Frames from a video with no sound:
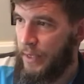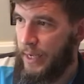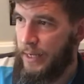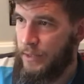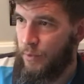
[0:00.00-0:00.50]
it
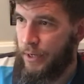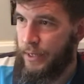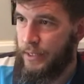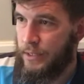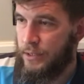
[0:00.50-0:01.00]
is what it
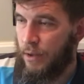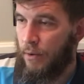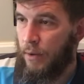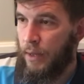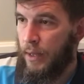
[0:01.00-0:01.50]
is.
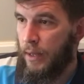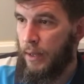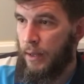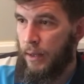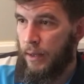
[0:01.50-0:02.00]
So,
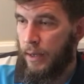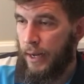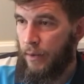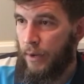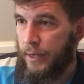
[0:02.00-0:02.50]

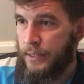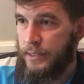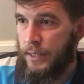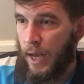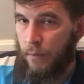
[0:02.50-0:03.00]

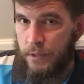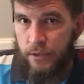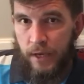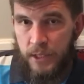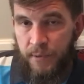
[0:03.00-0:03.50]
anyways, I will see
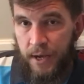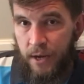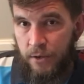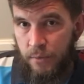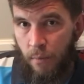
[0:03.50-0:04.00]
you guys back
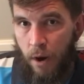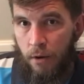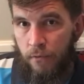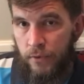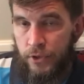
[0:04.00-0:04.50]
here
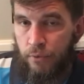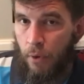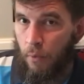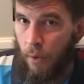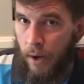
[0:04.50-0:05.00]
tomorrow for
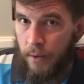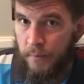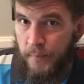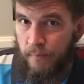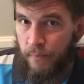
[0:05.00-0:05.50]
201.